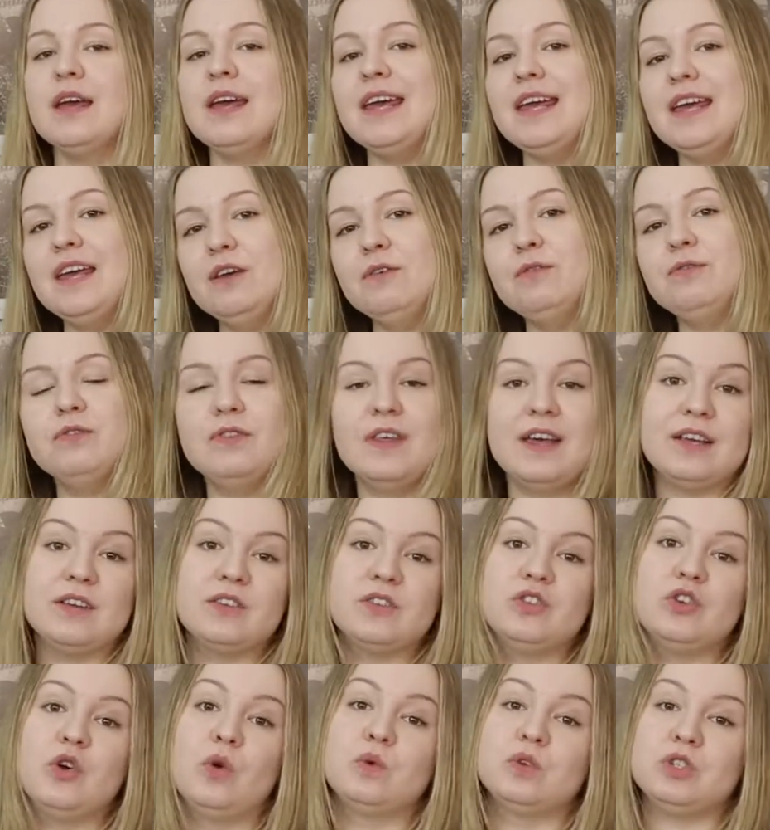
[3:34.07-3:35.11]
If
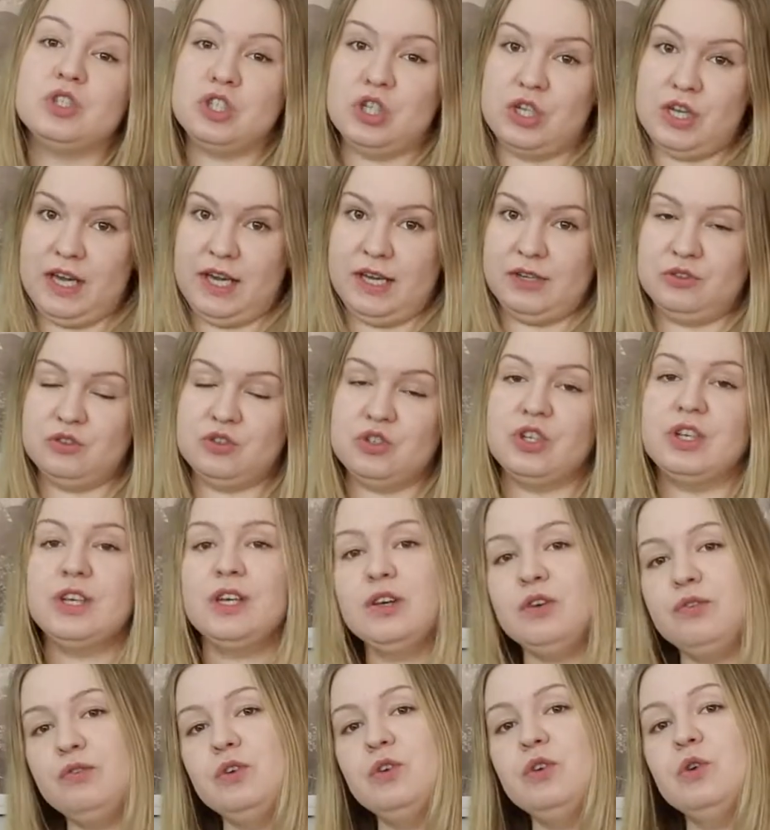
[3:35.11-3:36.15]
things don't change,
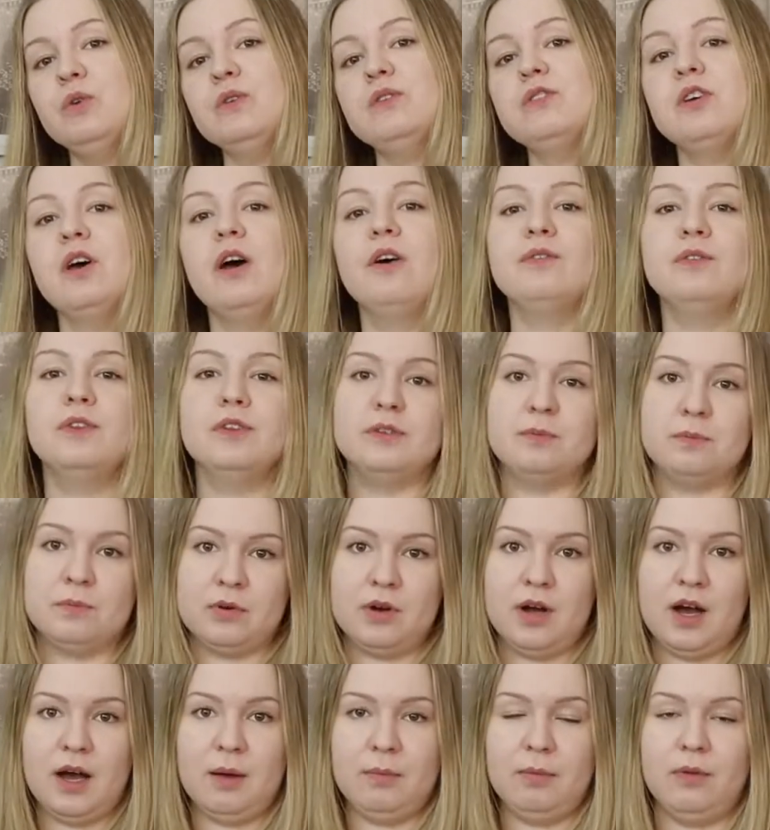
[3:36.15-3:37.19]
if you don't solve this
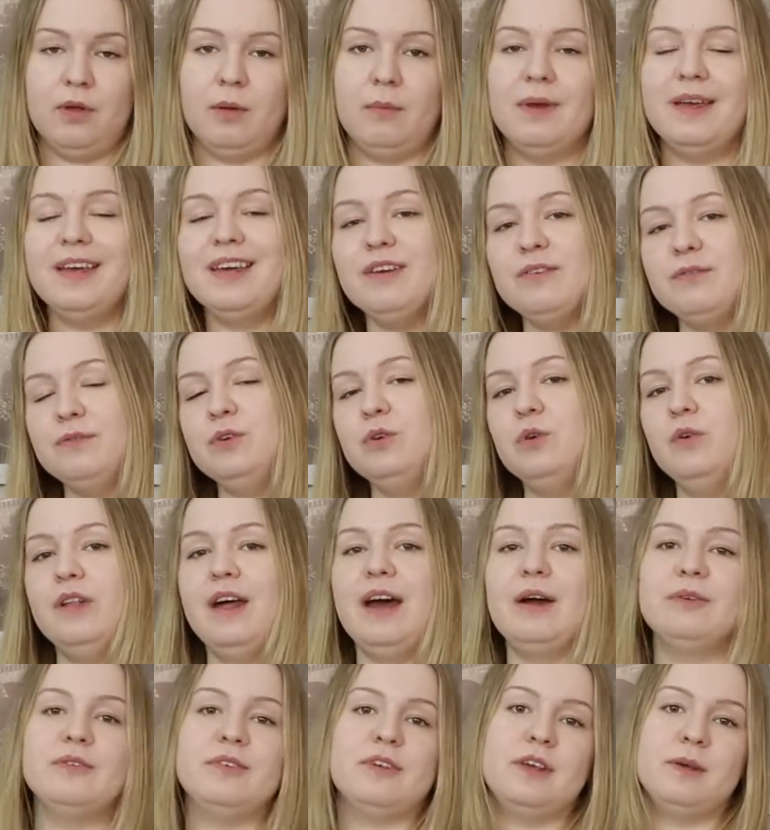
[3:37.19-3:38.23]
problem, if you
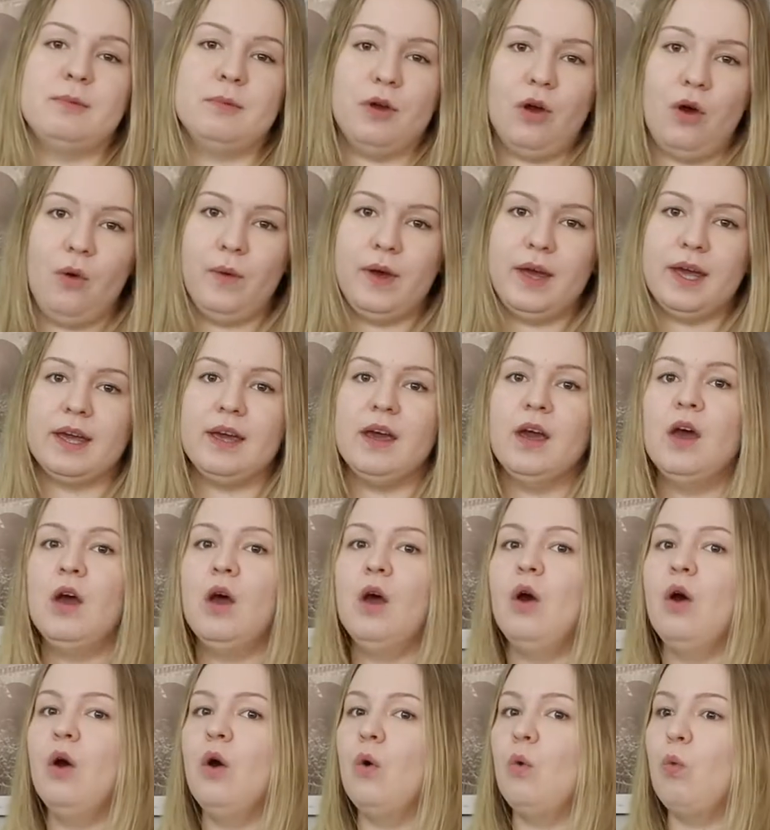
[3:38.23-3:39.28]
allow it to keep going,
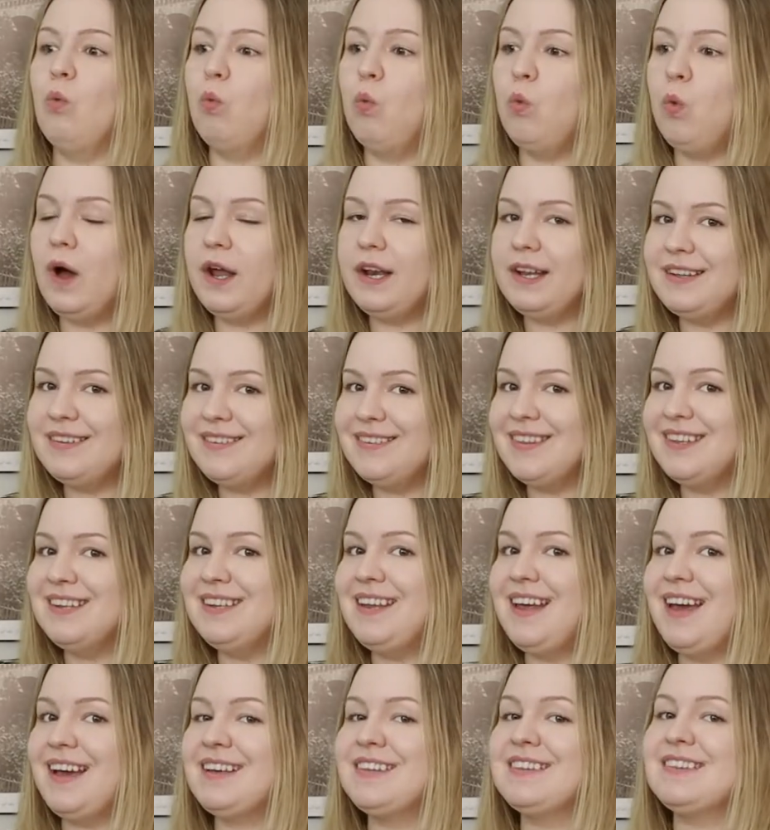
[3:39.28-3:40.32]
what is the
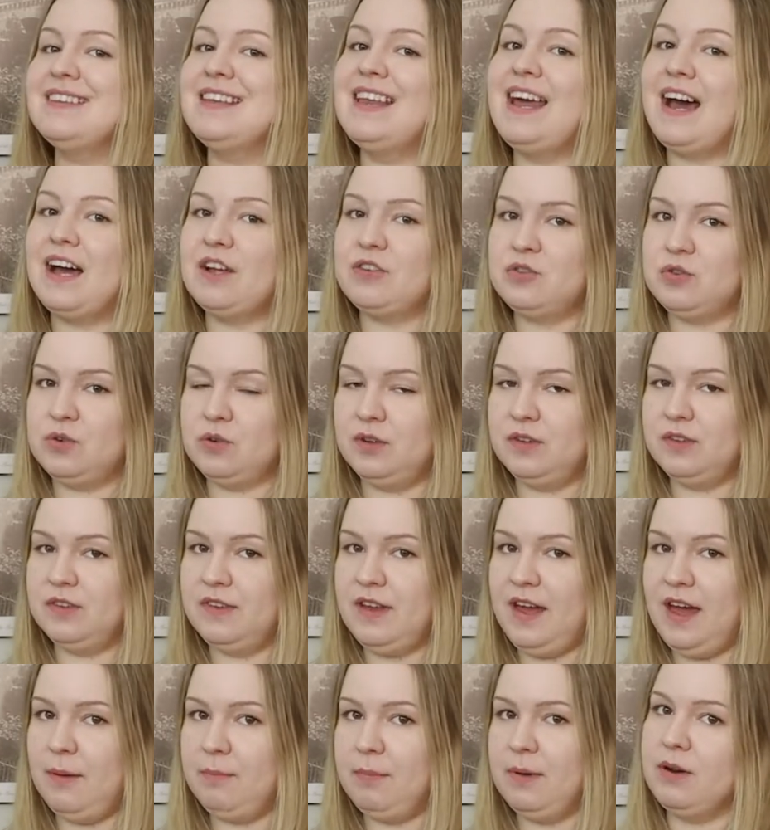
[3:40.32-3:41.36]
next natural
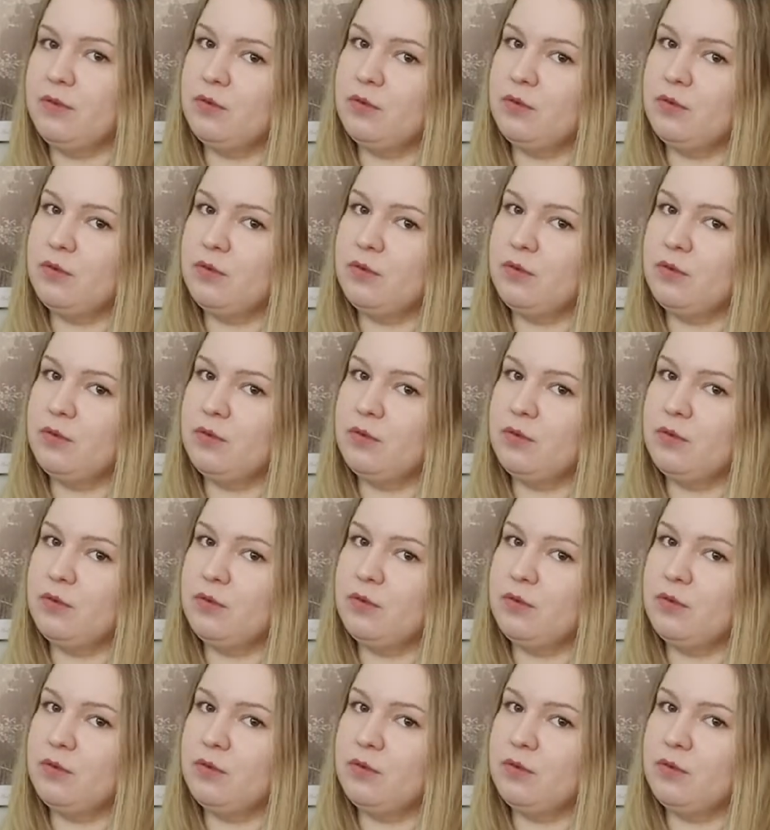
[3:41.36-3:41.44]
step?